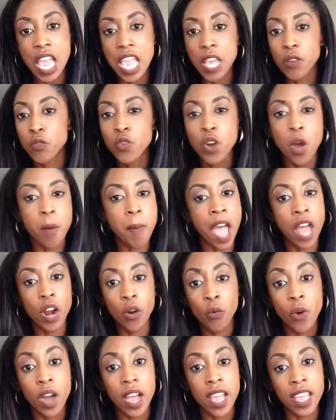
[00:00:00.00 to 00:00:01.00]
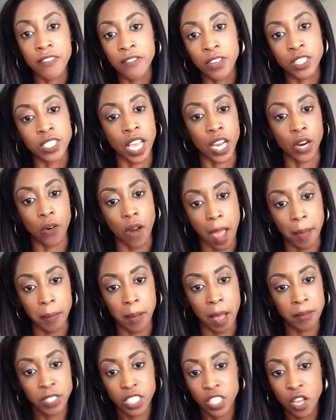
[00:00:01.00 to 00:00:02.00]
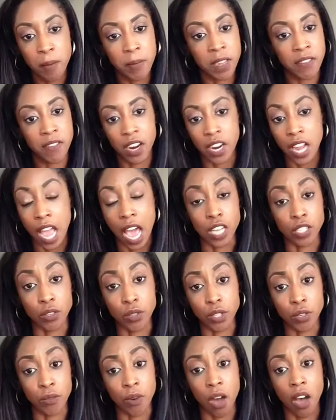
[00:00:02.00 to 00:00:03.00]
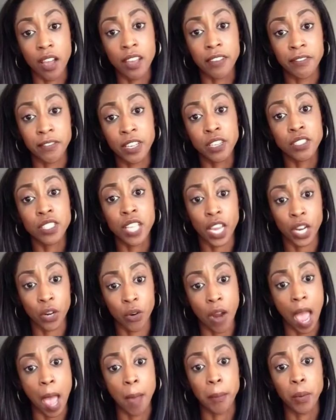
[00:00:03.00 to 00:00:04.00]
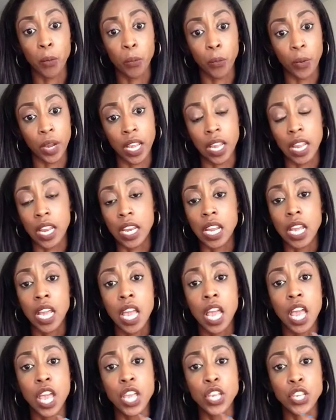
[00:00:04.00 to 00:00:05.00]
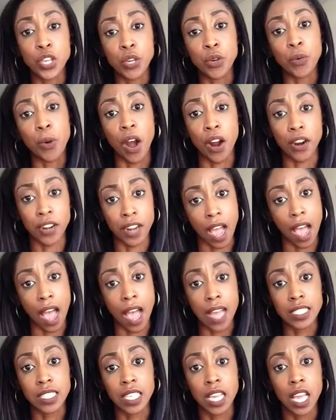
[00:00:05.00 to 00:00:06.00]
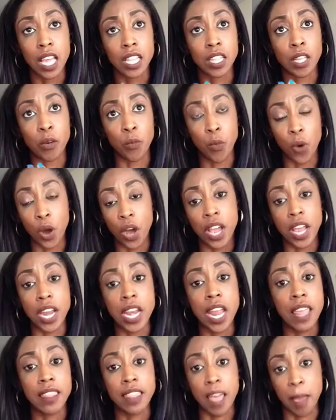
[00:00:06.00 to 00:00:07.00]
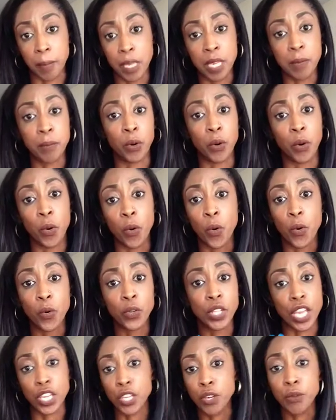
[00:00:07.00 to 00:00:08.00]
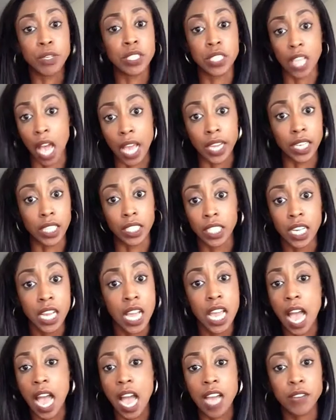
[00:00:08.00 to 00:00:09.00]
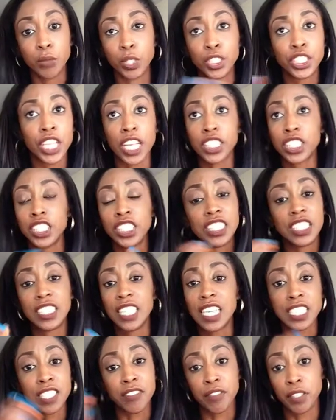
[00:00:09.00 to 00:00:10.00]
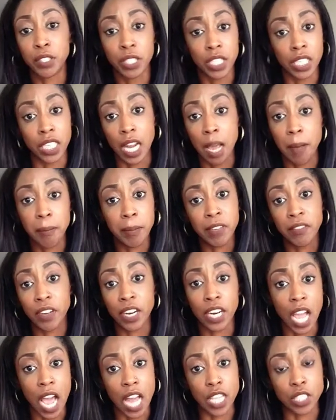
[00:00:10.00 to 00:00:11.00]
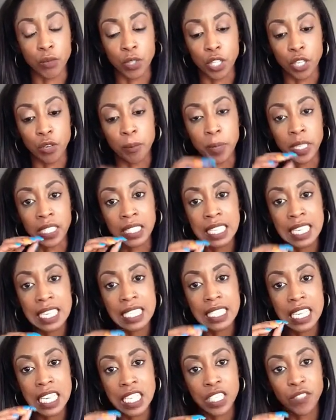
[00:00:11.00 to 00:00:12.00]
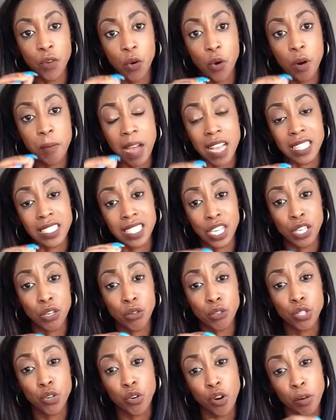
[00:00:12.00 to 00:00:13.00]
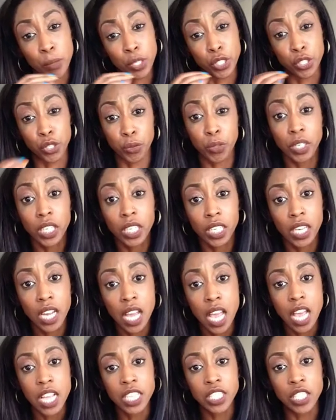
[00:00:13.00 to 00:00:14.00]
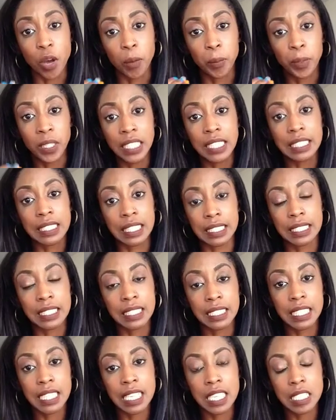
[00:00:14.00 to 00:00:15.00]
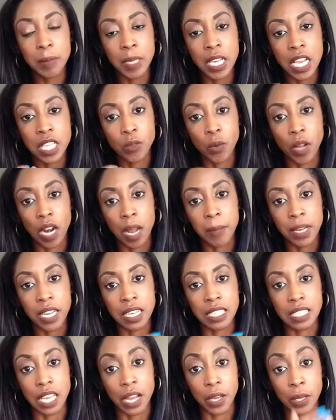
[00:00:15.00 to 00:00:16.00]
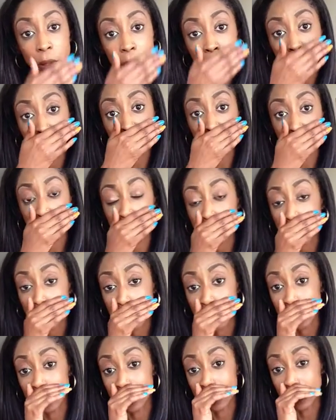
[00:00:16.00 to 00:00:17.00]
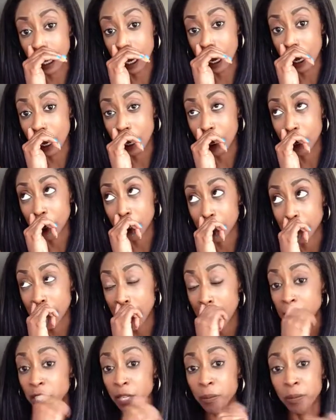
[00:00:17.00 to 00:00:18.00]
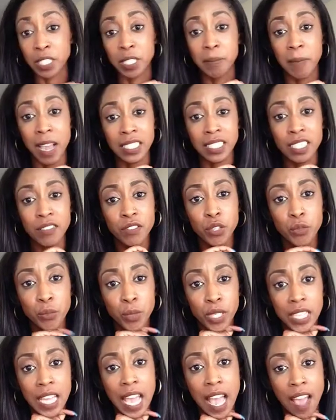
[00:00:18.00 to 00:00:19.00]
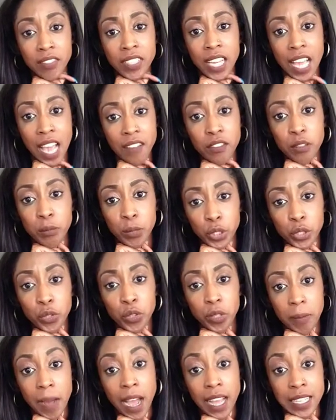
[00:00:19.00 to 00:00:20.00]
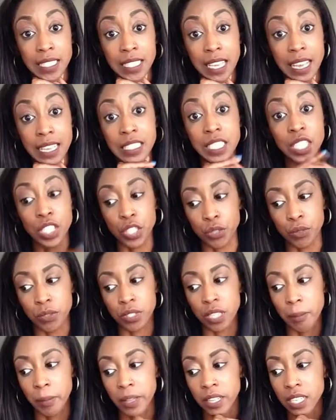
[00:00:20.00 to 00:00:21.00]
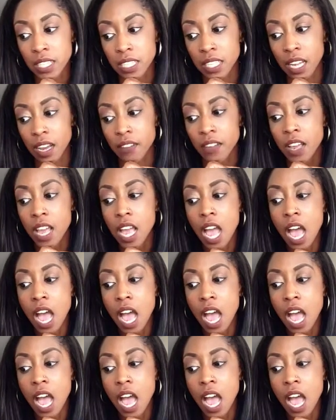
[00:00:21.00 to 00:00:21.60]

no matter what, it feels like crap. I'm just going to be very honest with you all. It feels like crap when you are not the one that you desire. rejection just doesn't feel good. I'm gonna be very honest with you. But this is for my singles who are mature. So please listen to this, because what I'm gonna tell you to change your perspective, you really have to have a mature mindset to do some of this stuff.